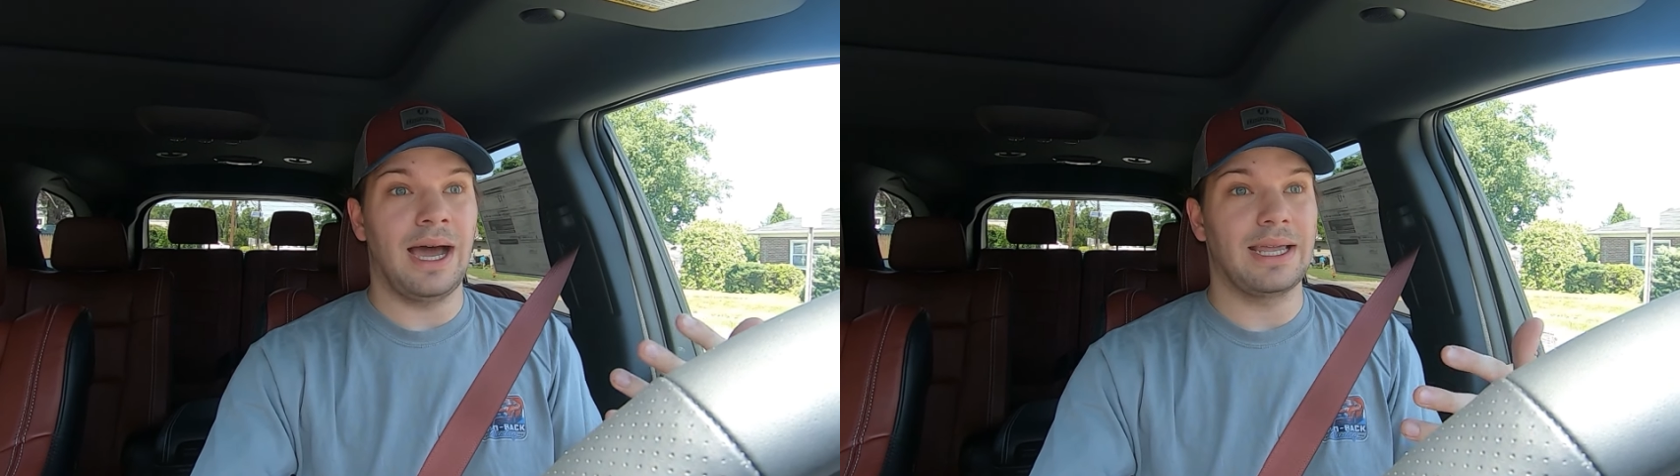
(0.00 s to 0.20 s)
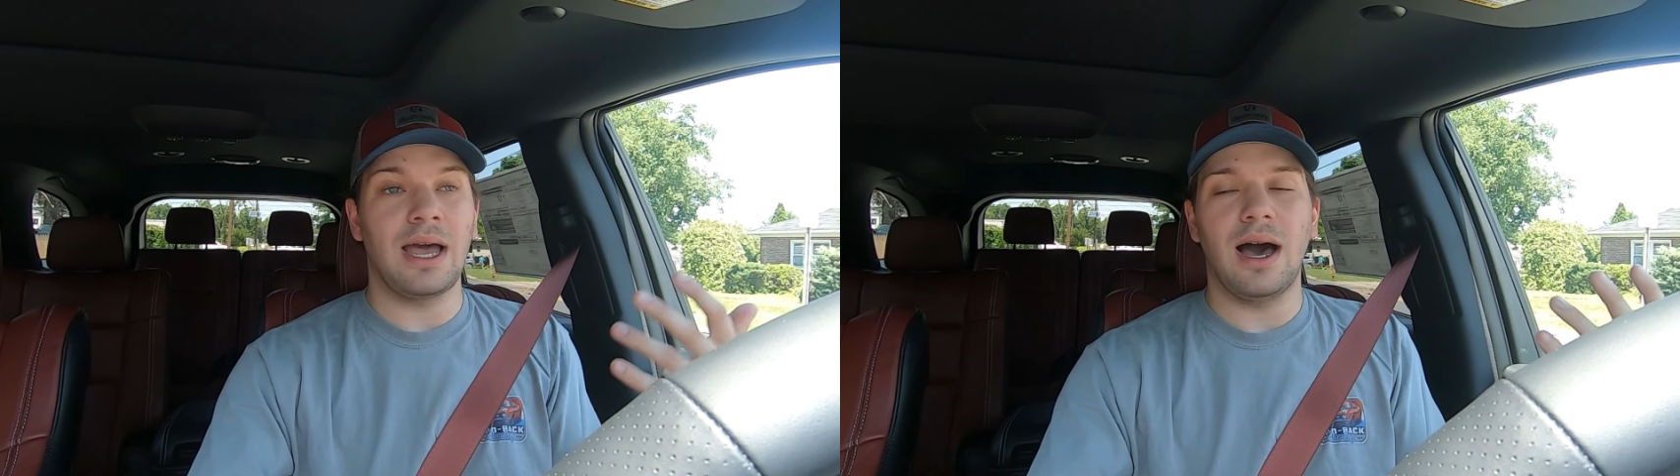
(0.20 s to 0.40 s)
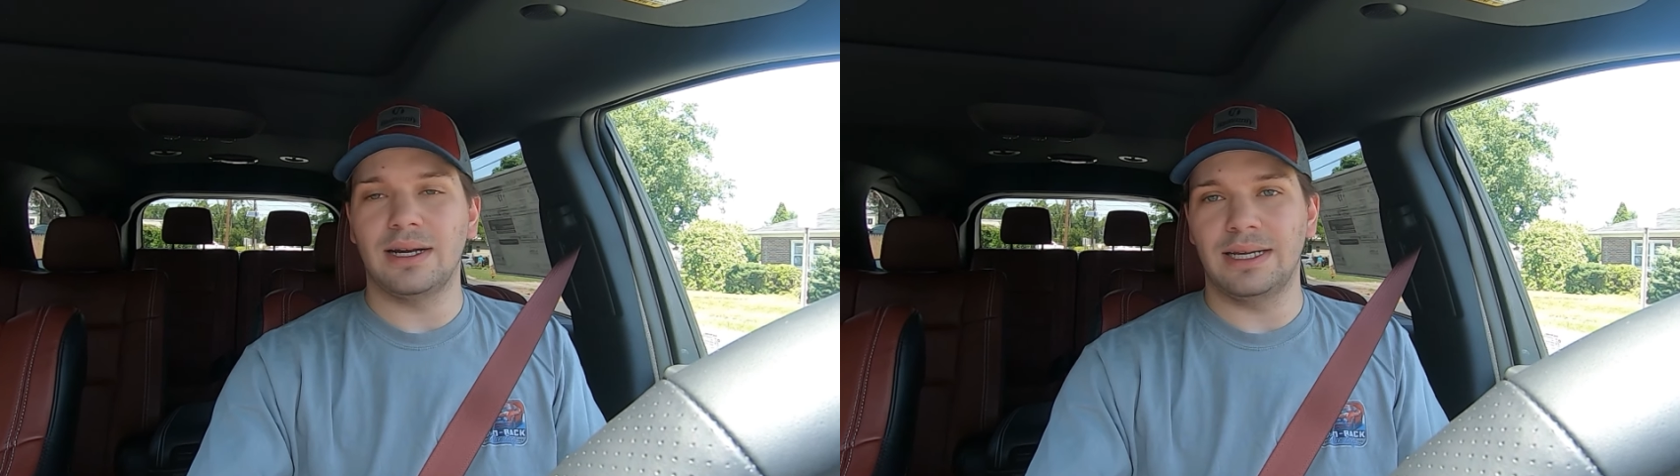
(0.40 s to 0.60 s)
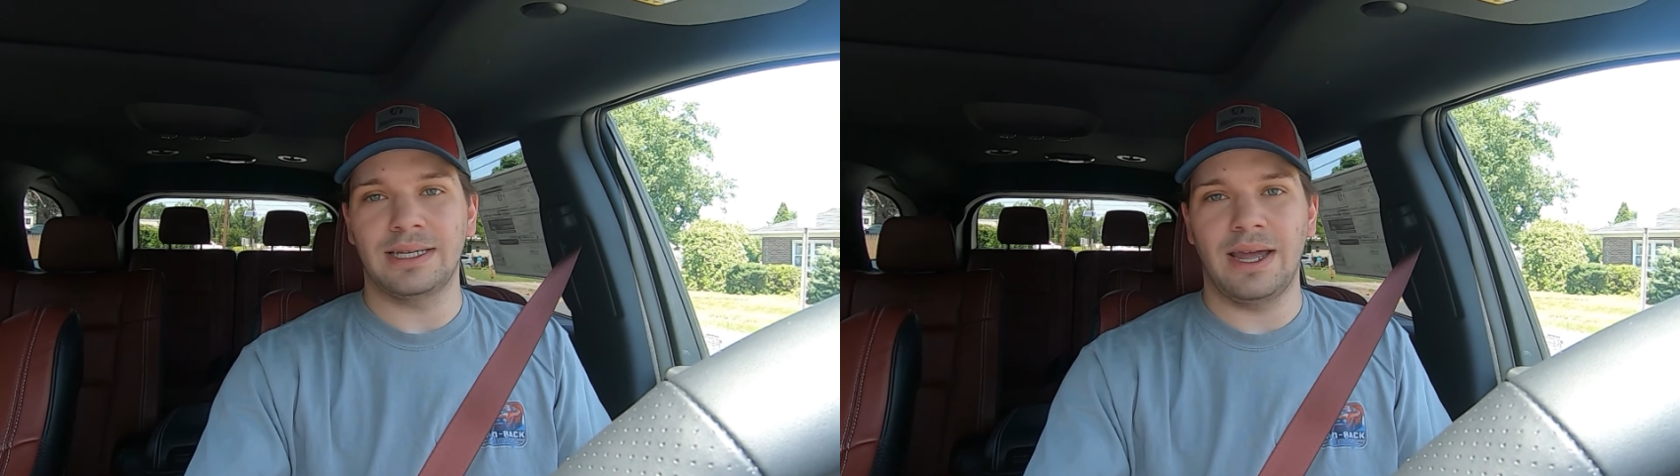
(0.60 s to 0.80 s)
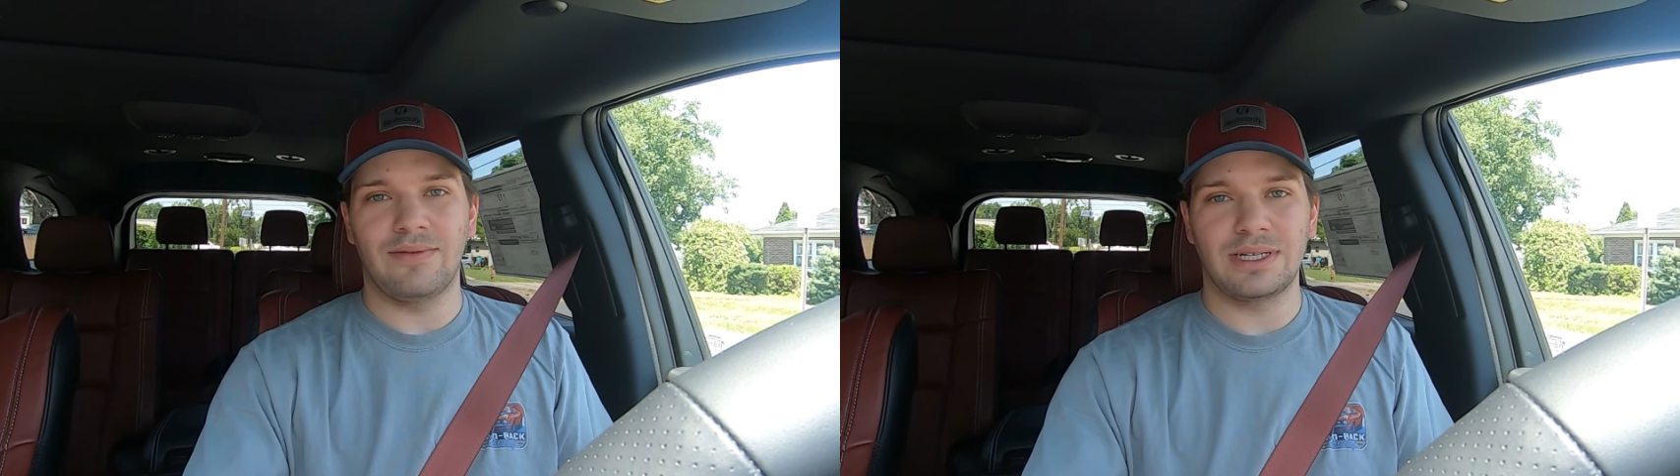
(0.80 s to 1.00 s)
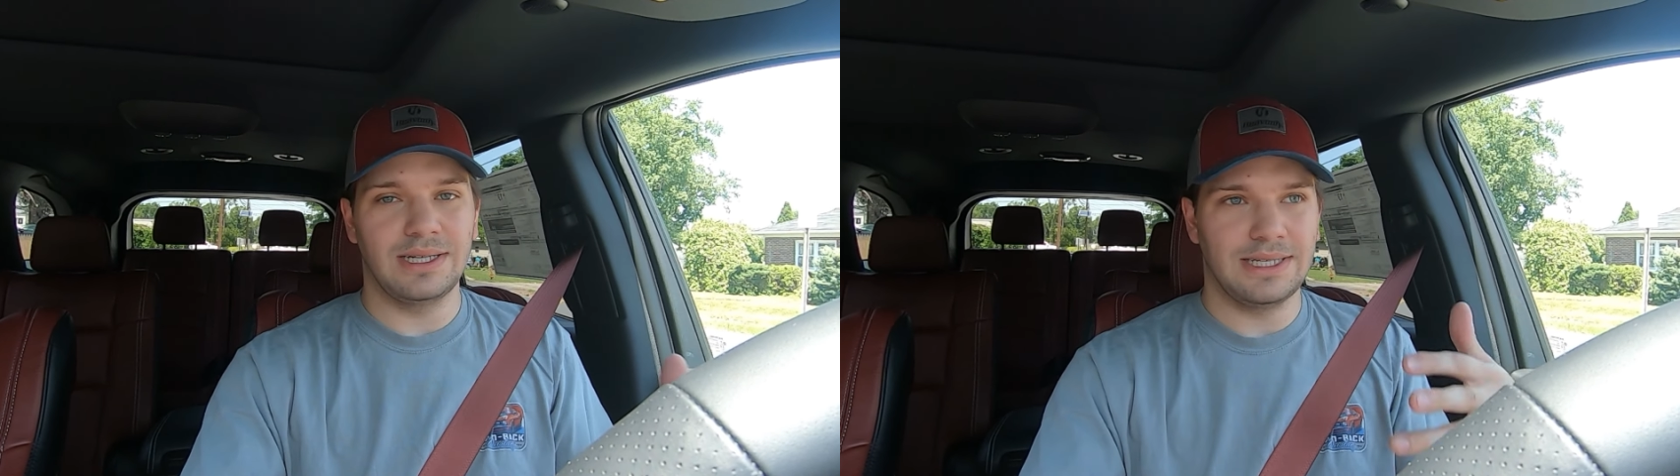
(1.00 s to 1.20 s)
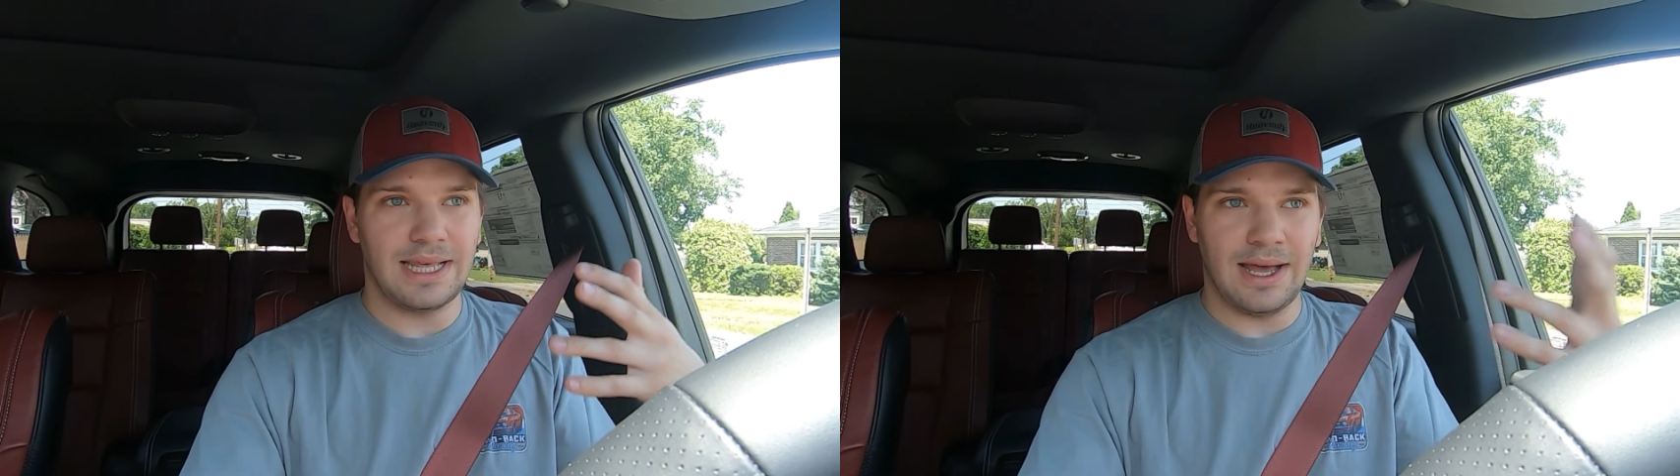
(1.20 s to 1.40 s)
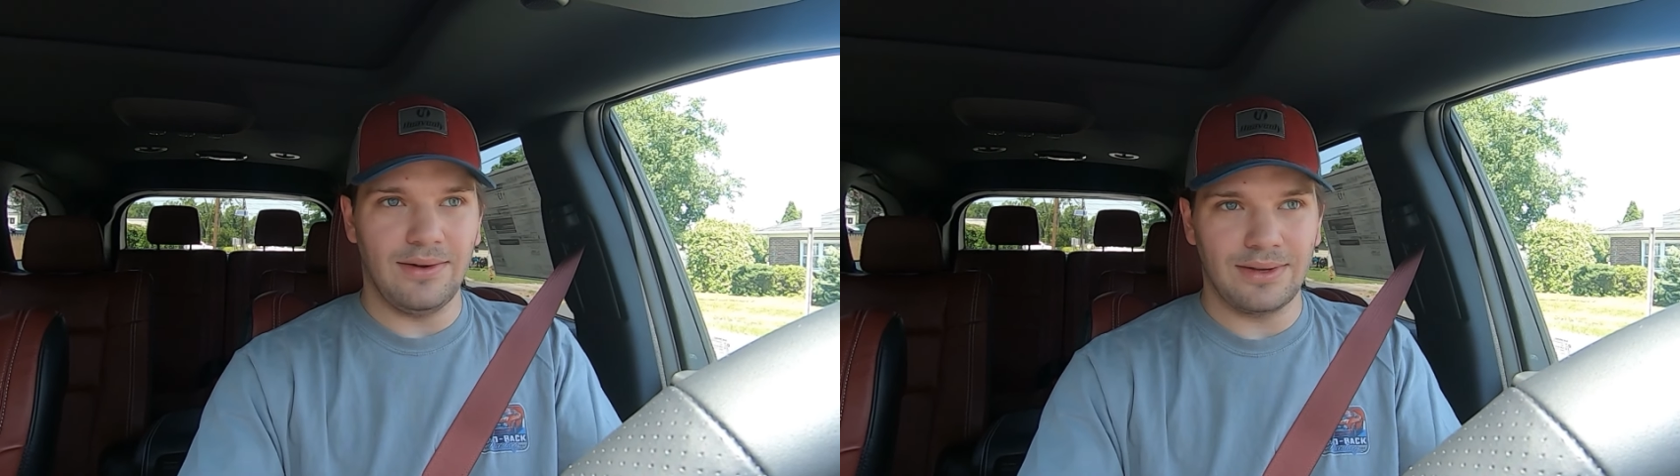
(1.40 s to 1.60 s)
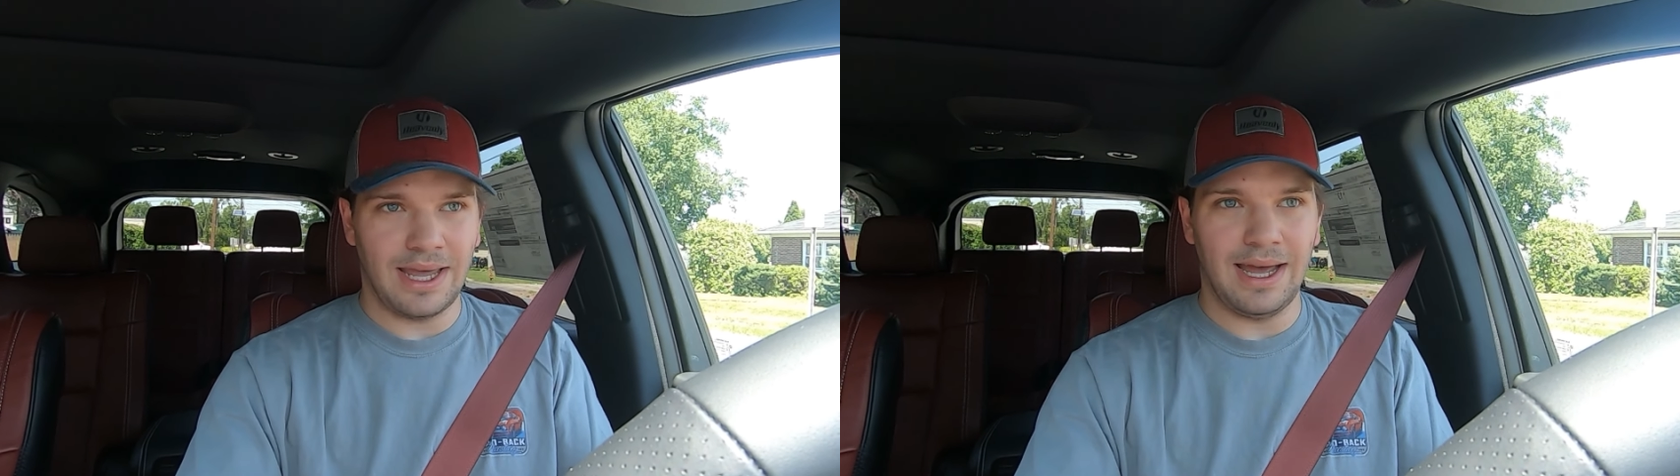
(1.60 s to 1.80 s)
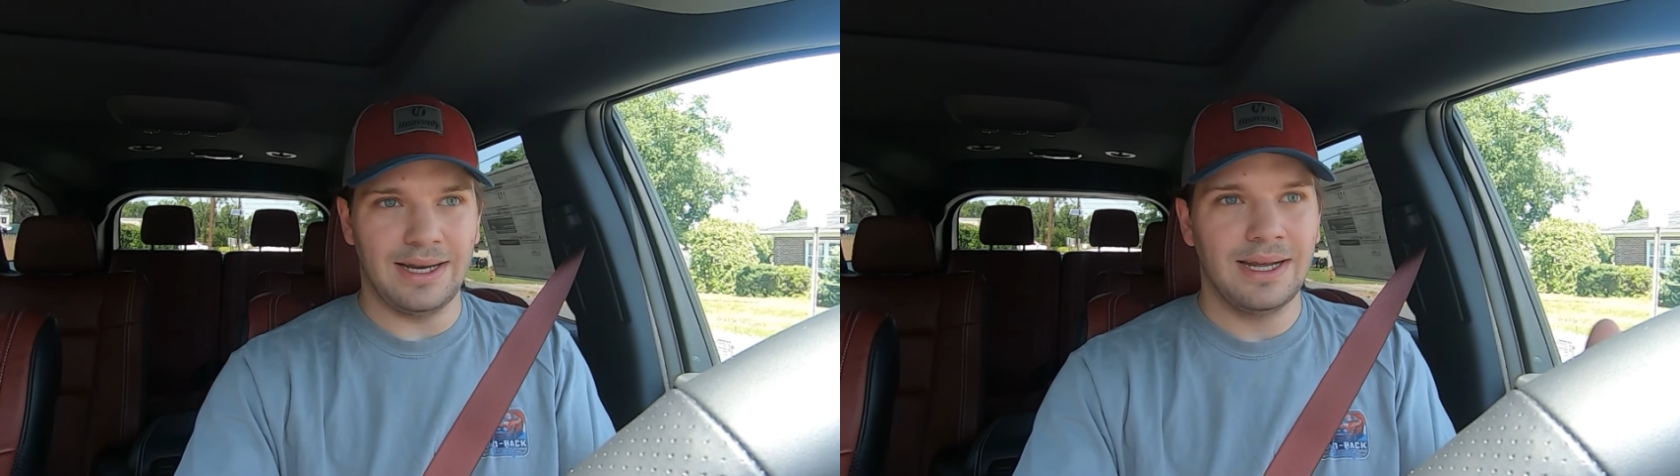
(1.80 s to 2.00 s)
iconic ever since the
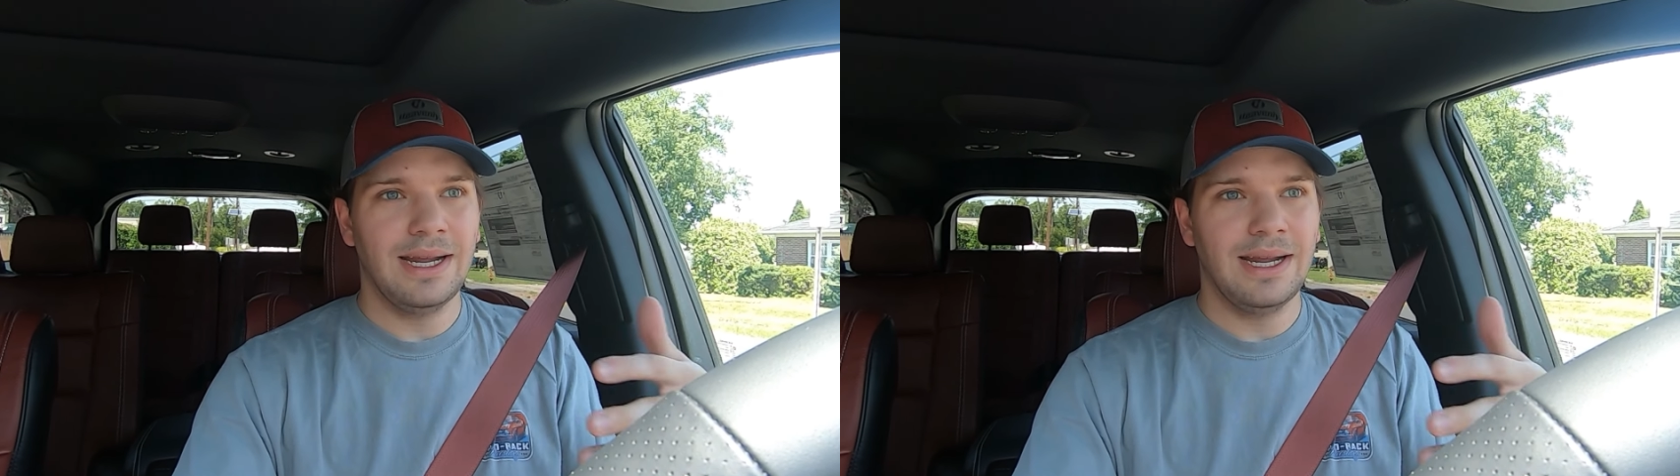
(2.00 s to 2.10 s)
Hellcat